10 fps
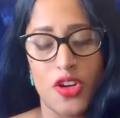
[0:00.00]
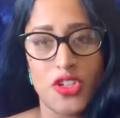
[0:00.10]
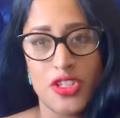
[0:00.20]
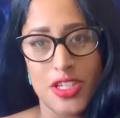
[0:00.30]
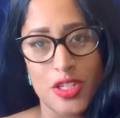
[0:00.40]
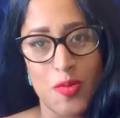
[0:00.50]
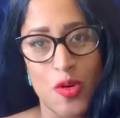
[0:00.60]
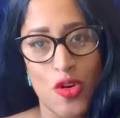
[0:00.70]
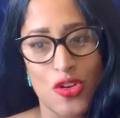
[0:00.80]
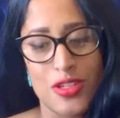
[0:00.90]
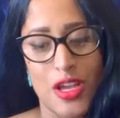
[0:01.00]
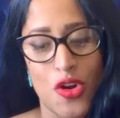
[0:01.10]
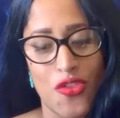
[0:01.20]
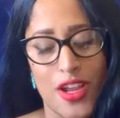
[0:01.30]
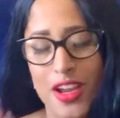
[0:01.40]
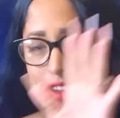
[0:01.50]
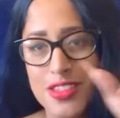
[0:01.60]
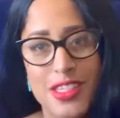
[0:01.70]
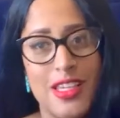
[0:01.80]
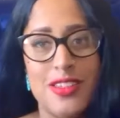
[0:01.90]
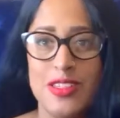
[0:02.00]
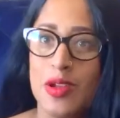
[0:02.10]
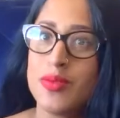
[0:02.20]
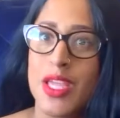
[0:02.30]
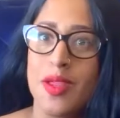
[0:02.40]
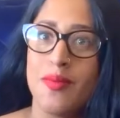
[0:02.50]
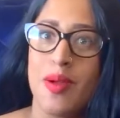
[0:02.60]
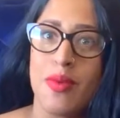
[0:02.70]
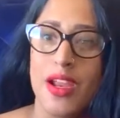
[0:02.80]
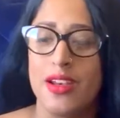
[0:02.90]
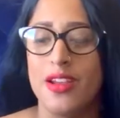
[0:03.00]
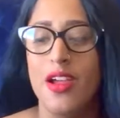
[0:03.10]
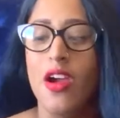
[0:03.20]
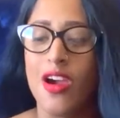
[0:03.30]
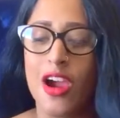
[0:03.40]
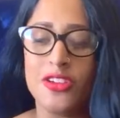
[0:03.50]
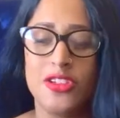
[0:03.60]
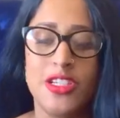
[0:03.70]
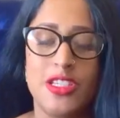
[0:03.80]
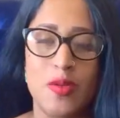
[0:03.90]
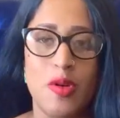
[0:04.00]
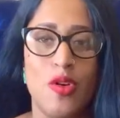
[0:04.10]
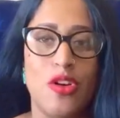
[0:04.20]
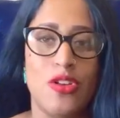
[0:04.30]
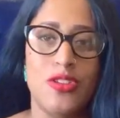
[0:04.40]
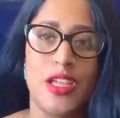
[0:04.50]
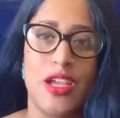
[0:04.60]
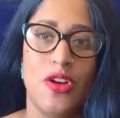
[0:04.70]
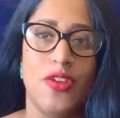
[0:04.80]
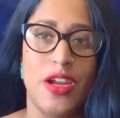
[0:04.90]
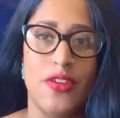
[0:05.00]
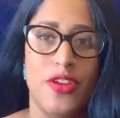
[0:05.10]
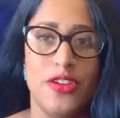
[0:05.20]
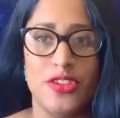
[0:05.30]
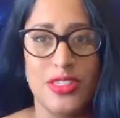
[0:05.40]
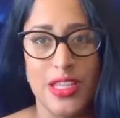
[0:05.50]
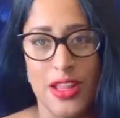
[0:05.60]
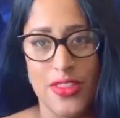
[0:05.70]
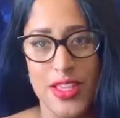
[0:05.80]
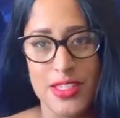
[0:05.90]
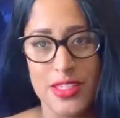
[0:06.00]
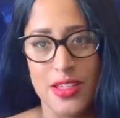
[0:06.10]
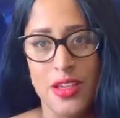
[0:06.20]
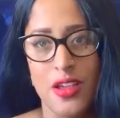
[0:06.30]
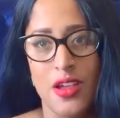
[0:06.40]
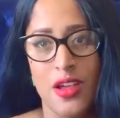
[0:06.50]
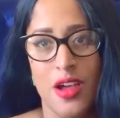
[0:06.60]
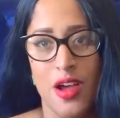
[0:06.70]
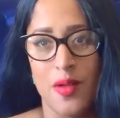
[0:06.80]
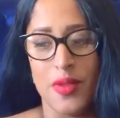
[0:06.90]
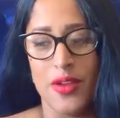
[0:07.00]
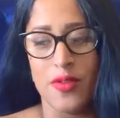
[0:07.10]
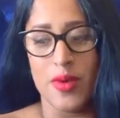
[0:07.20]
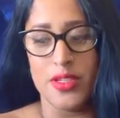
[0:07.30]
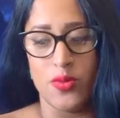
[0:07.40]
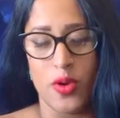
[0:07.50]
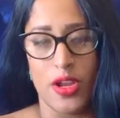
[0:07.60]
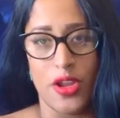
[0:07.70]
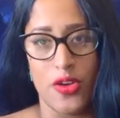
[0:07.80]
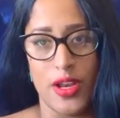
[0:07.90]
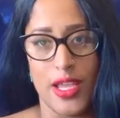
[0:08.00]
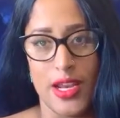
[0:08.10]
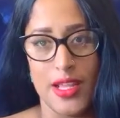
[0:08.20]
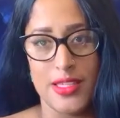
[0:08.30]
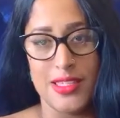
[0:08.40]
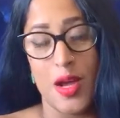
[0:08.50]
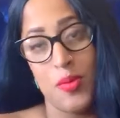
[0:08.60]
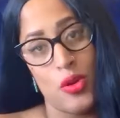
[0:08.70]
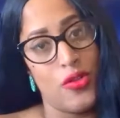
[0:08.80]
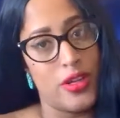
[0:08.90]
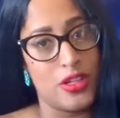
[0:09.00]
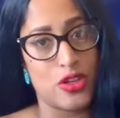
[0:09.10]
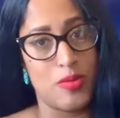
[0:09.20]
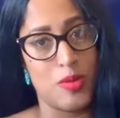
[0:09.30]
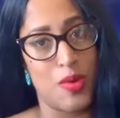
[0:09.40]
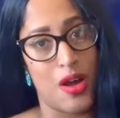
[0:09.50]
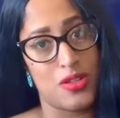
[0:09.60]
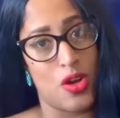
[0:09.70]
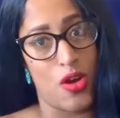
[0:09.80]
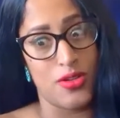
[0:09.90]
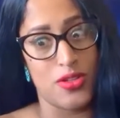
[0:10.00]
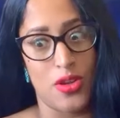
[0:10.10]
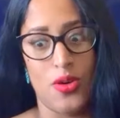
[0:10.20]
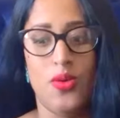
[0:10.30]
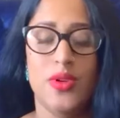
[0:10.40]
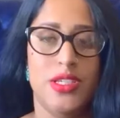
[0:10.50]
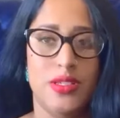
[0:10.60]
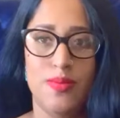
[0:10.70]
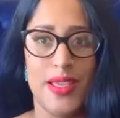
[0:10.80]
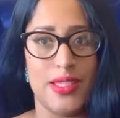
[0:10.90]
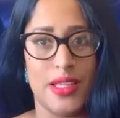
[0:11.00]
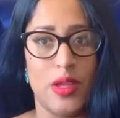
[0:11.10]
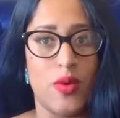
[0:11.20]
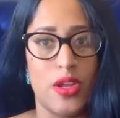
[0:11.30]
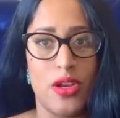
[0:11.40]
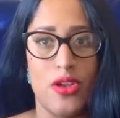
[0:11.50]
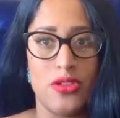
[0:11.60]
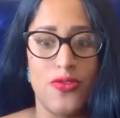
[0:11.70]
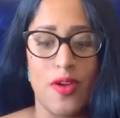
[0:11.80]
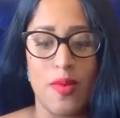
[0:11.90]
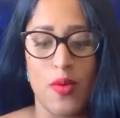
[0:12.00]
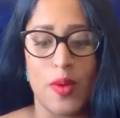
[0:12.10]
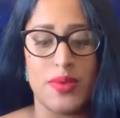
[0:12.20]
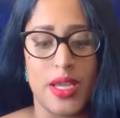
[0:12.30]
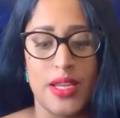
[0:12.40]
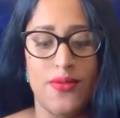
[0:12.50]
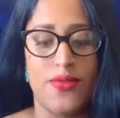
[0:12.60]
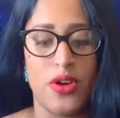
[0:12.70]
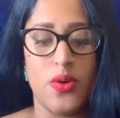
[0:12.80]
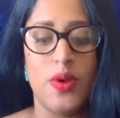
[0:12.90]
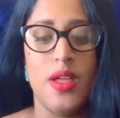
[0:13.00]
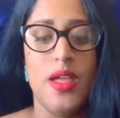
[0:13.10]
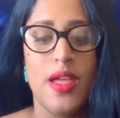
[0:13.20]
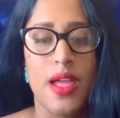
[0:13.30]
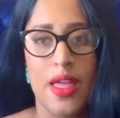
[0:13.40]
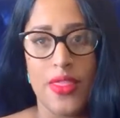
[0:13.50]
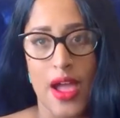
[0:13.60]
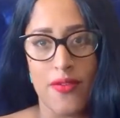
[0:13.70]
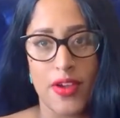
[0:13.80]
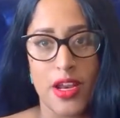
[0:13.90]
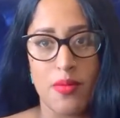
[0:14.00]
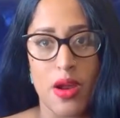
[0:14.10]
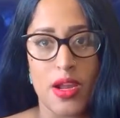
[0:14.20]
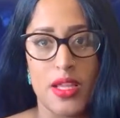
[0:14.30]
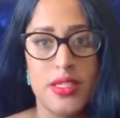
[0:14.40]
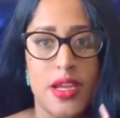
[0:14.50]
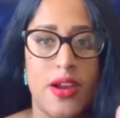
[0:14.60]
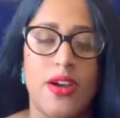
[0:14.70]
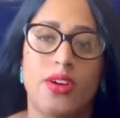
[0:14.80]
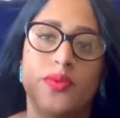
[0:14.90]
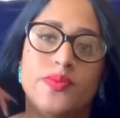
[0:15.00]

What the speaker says: Discernment Oracle deck over here. See what I'm saying? My brain. Archer's Discernment Oracle deck over here if you're interested in this. The information where you can go to get it is down below in the description box also, which is basically where you can also find my website info and the African American Tarot.